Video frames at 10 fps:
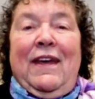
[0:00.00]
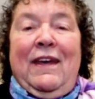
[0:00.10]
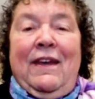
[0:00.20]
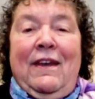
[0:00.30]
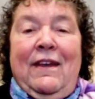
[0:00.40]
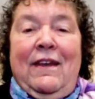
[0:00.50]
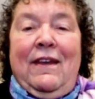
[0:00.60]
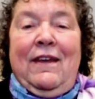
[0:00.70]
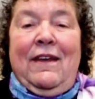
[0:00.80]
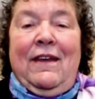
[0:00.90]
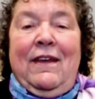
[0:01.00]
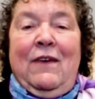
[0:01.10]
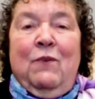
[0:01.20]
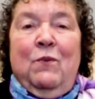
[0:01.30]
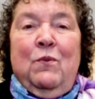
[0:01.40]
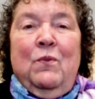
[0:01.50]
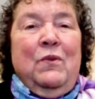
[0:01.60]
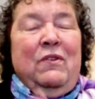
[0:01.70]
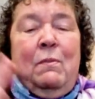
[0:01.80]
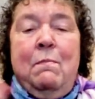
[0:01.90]
And it
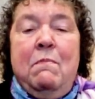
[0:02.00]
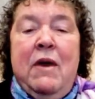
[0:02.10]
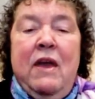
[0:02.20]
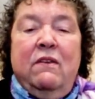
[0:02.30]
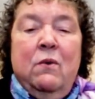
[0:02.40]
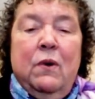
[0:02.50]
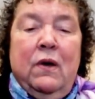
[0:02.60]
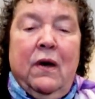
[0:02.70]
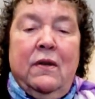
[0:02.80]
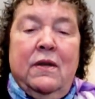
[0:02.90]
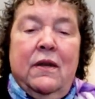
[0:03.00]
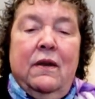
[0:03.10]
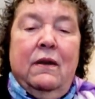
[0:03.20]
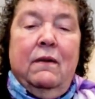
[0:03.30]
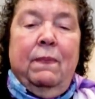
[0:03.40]
was amazing what God did.